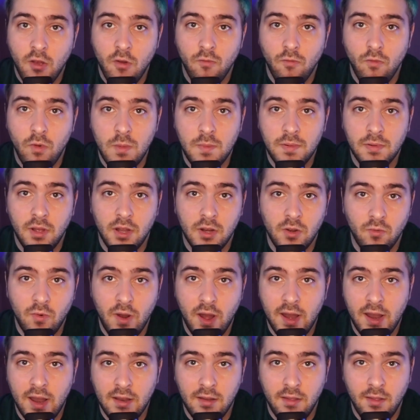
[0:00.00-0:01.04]
will be plugged
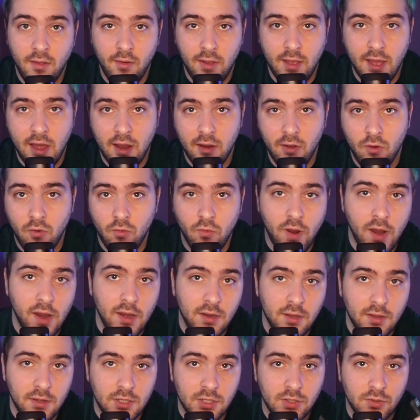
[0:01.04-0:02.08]
right into the Elgato, right
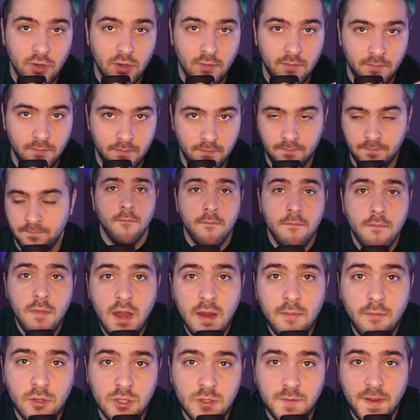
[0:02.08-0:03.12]
into the stream.
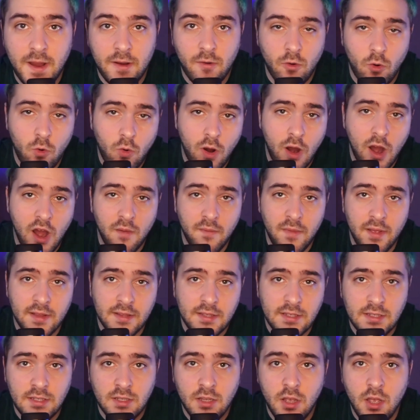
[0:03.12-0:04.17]
Minimal spec
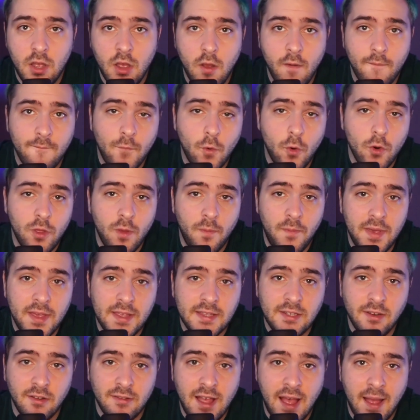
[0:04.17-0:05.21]
requirements for the
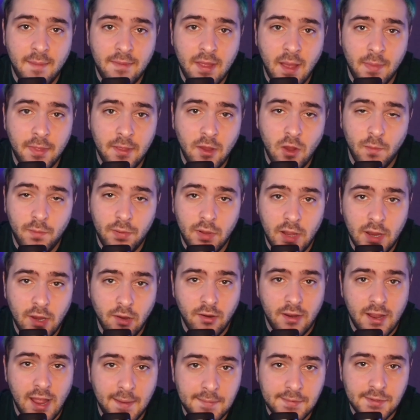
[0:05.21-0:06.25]
PC or laptop that you're plugging your
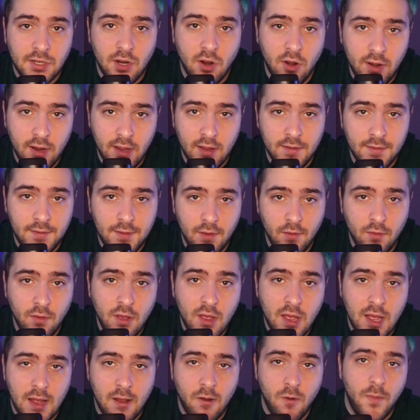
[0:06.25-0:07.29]
capture card into.
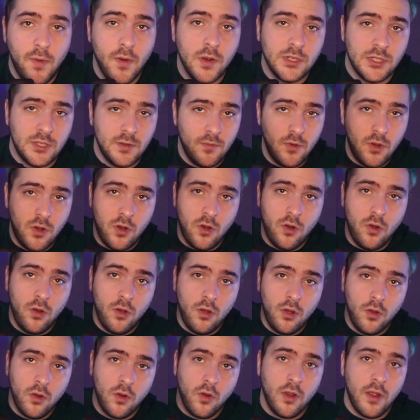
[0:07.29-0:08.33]
I'll post them all
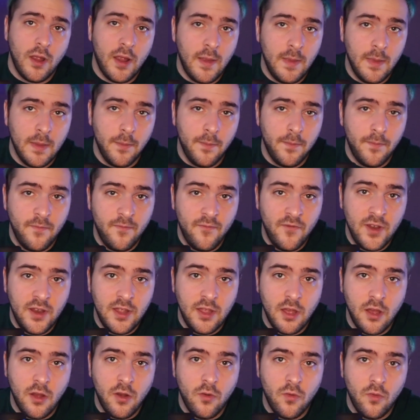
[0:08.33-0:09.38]
in the
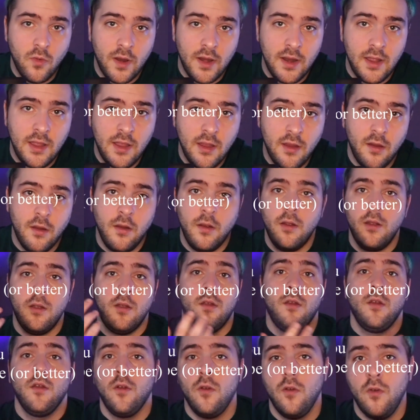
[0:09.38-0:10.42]
video right here,
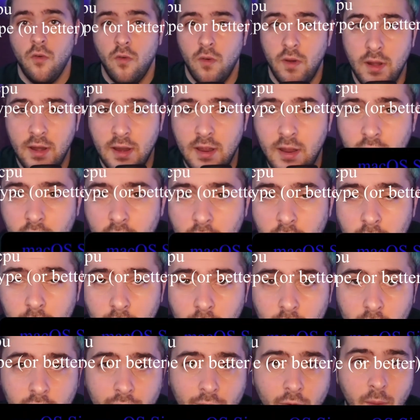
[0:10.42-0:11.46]
or right here,
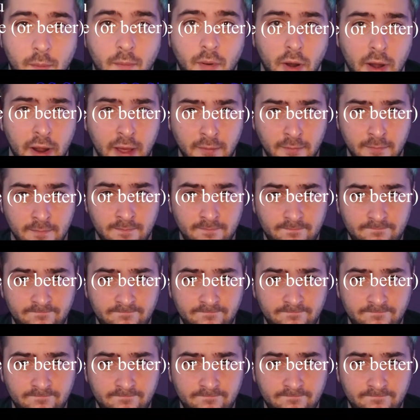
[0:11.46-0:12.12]
wherever I put it,